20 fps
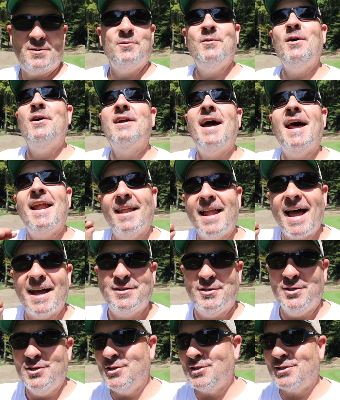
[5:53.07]
Well, I kind of
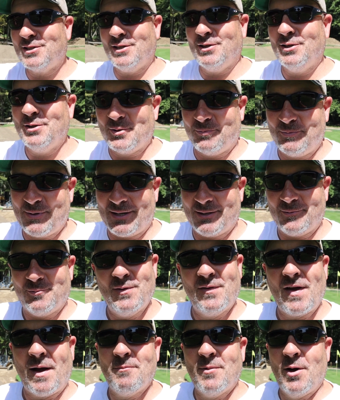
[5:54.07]
lied to you just a little bit.
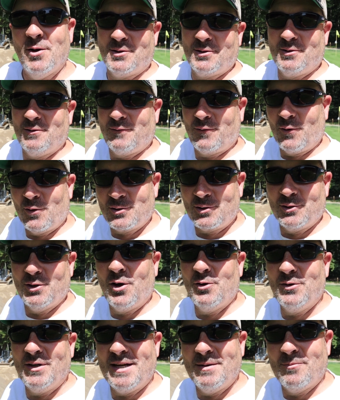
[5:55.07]
We've got most of the first
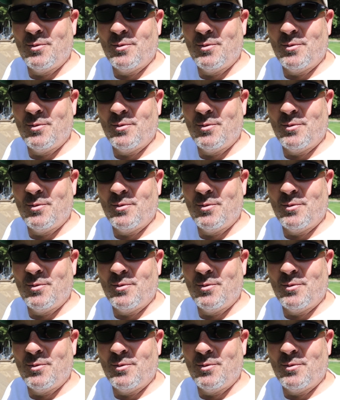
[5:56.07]
load that he